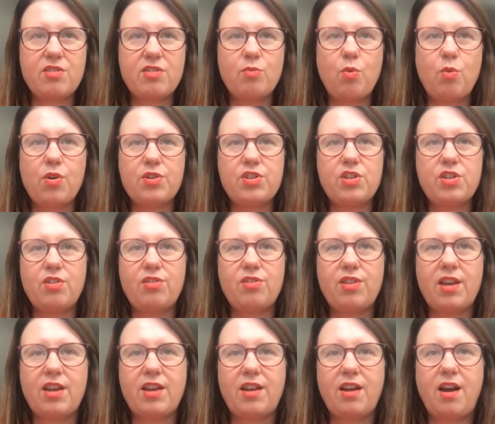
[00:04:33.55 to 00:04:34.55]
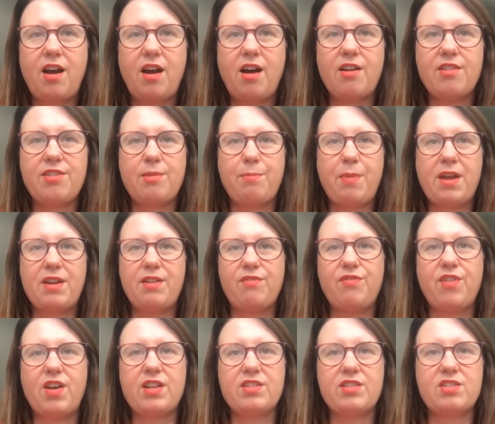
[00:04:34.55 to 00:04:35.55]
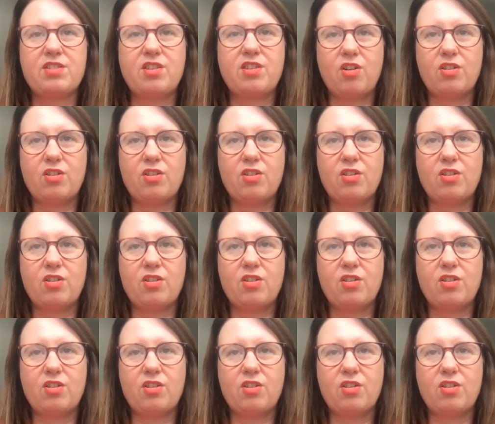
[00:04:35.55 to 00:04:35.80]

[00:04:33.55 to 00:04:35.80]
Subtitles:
What do you think are the benefits that